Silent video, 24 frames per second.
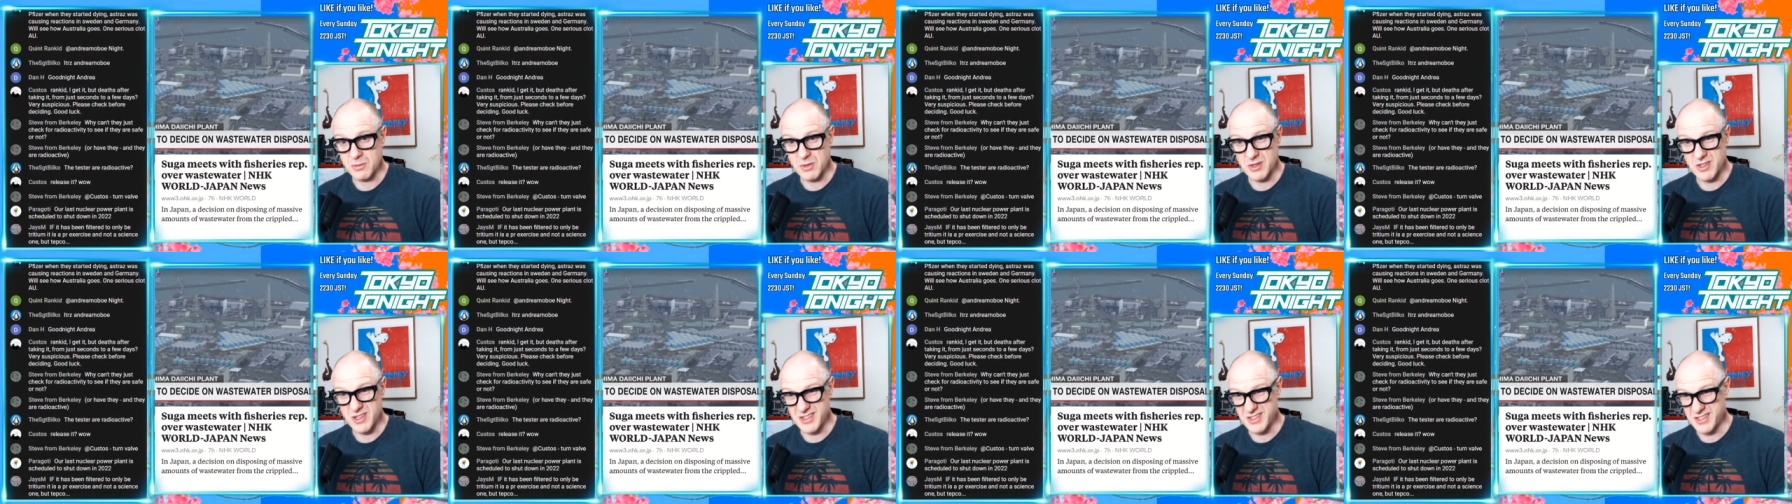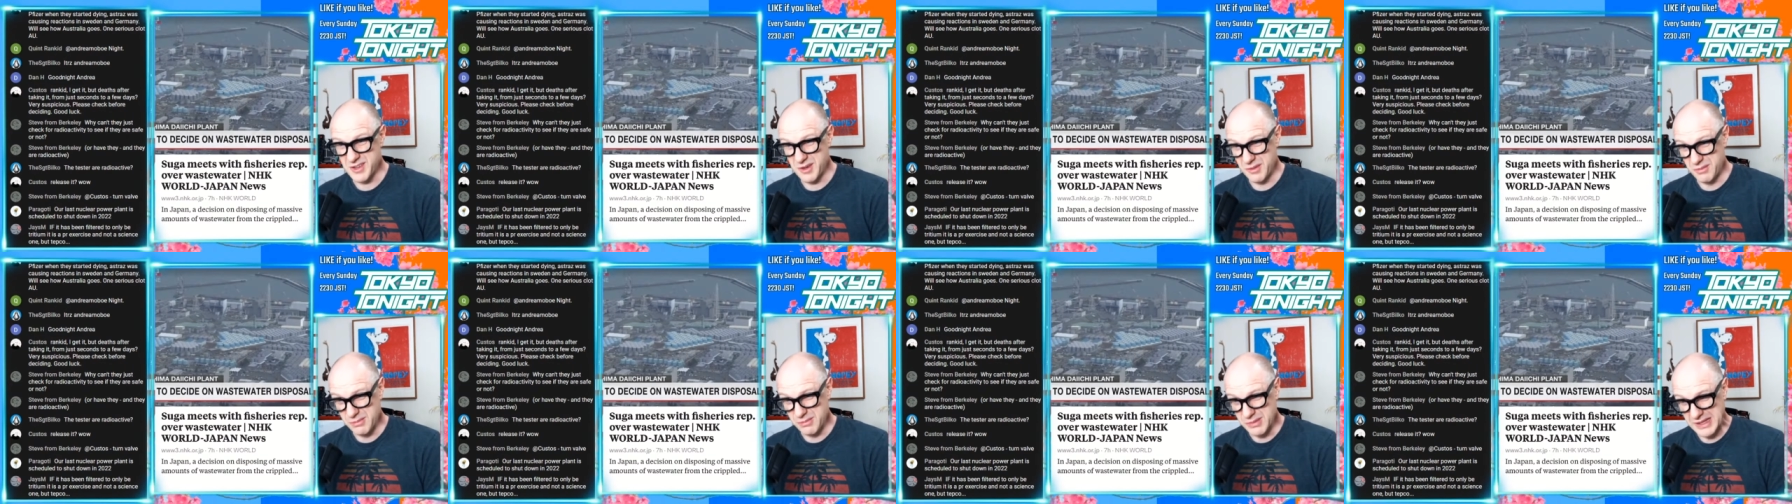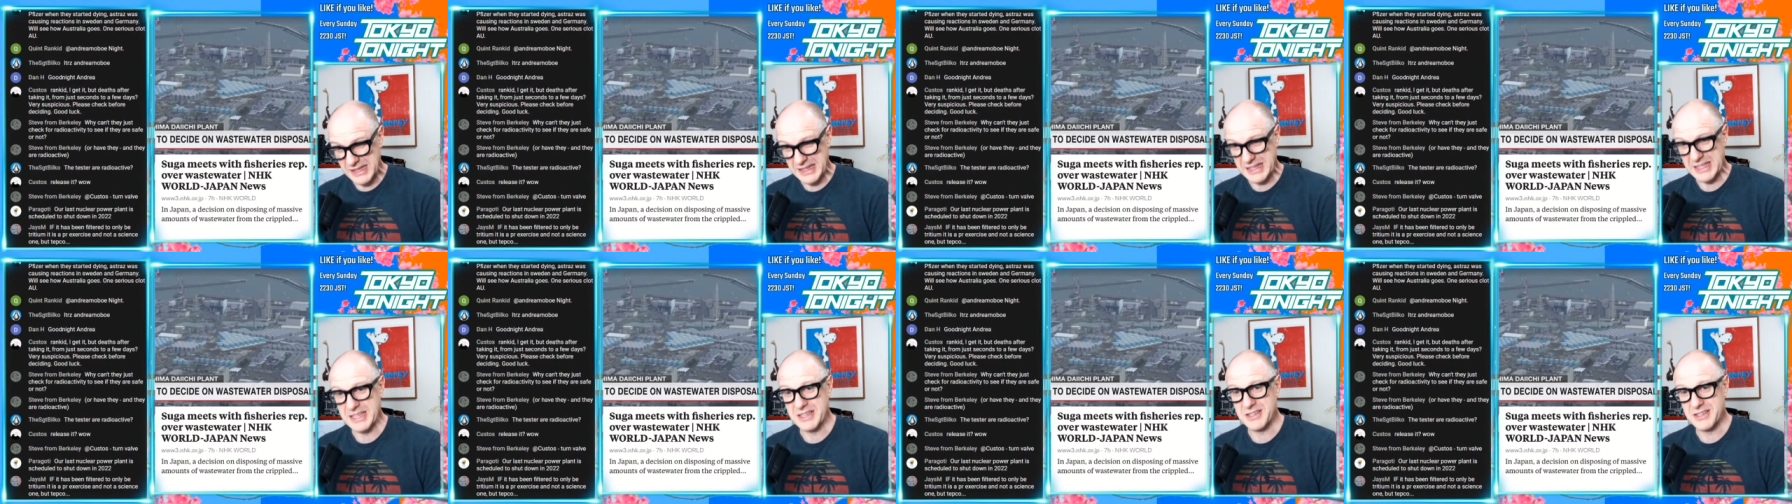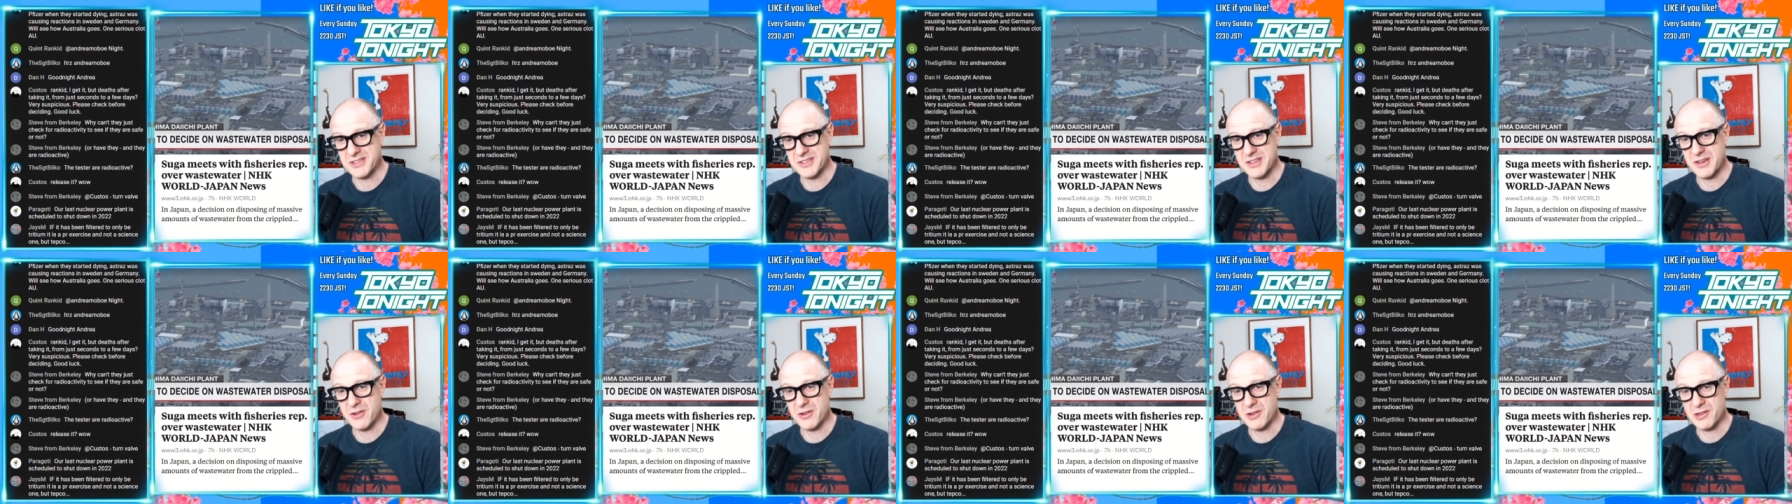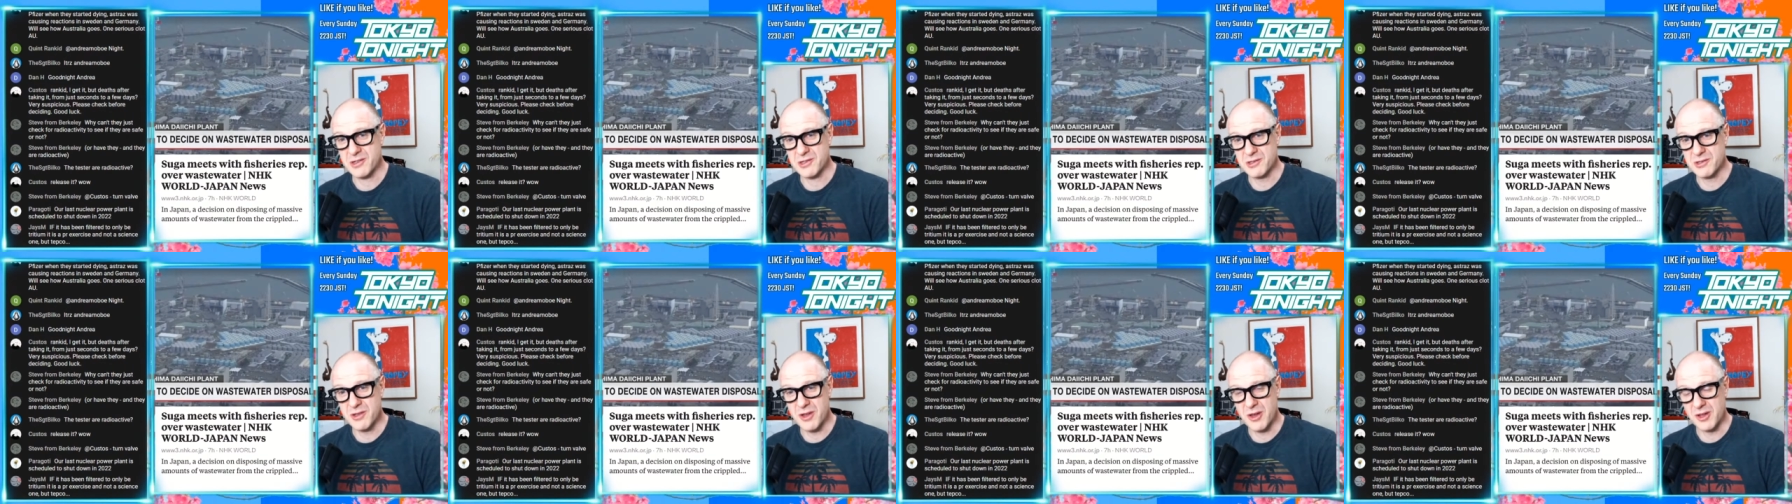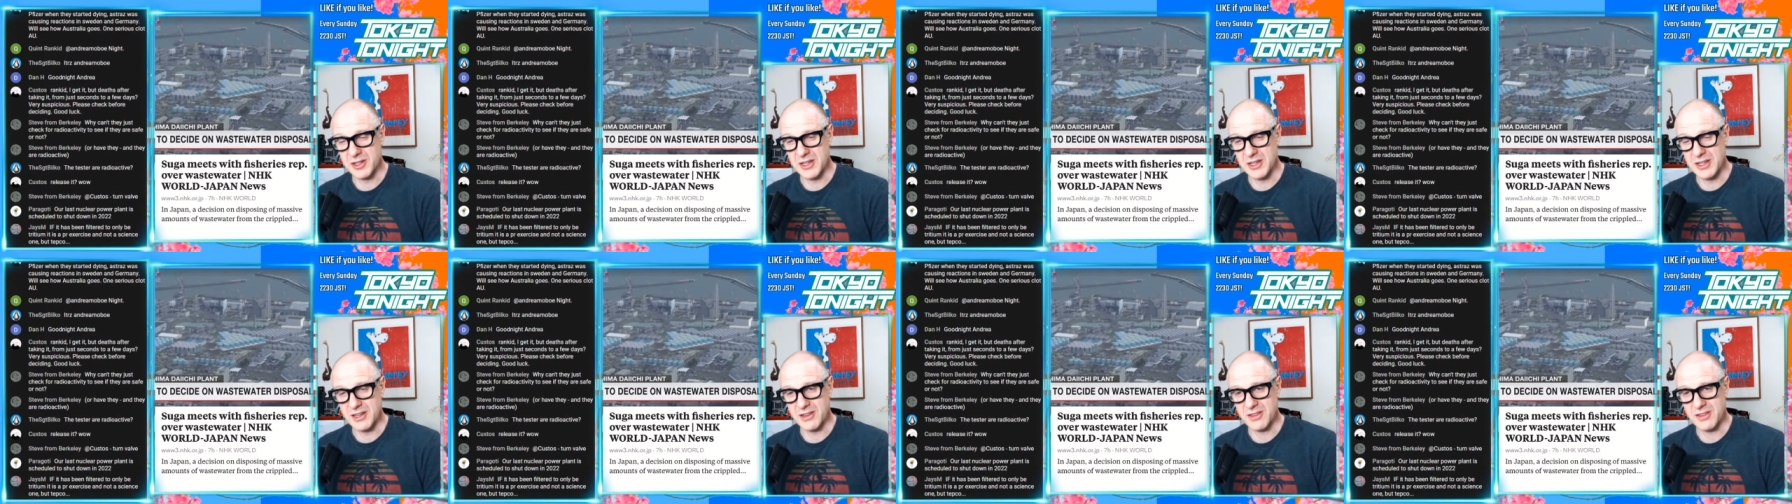which is completely hysterical
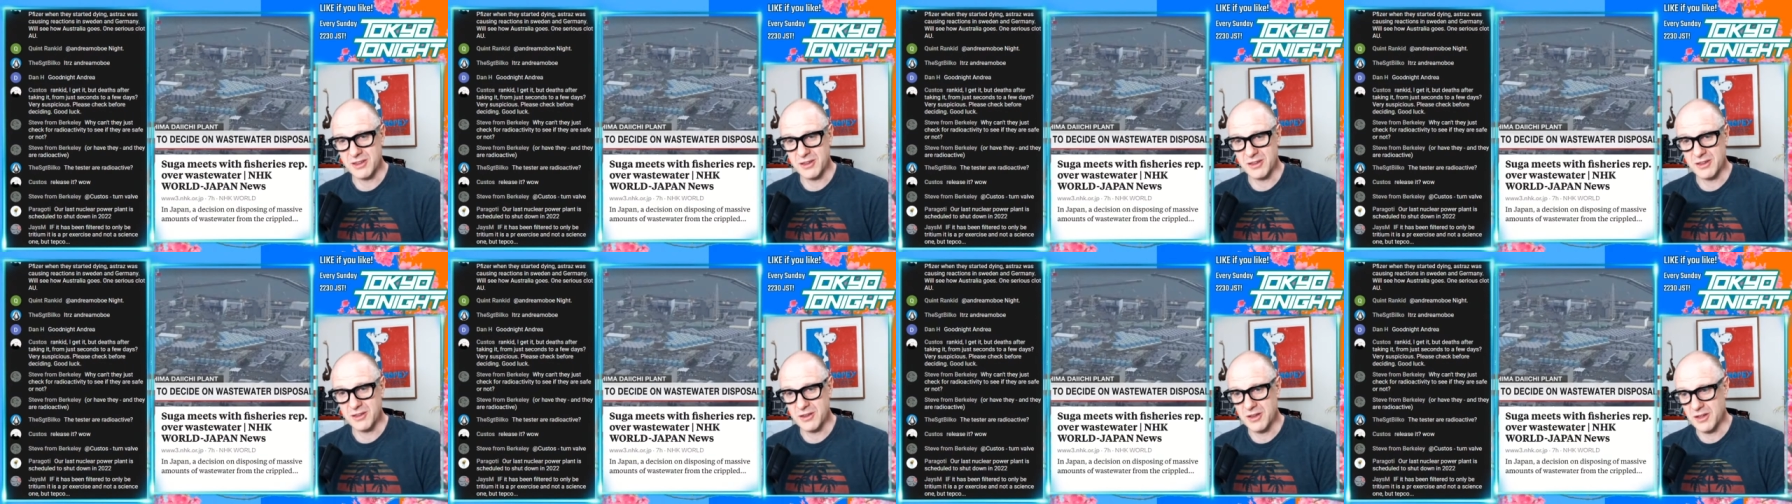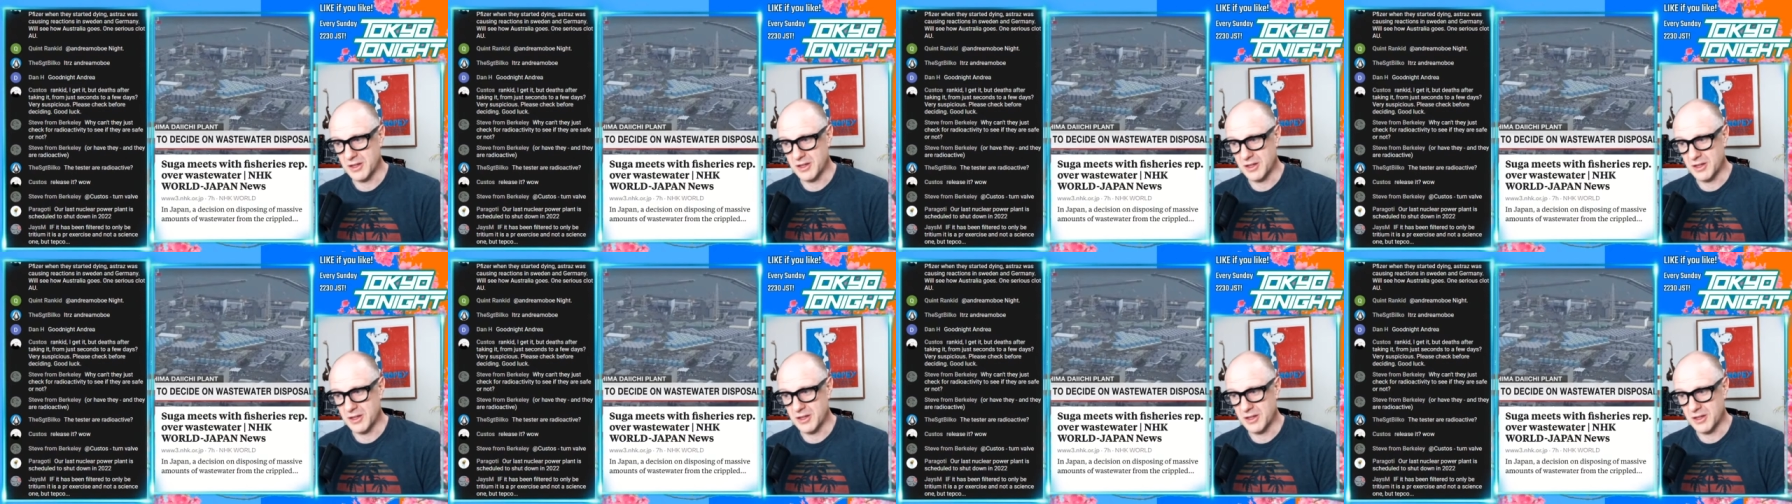on anything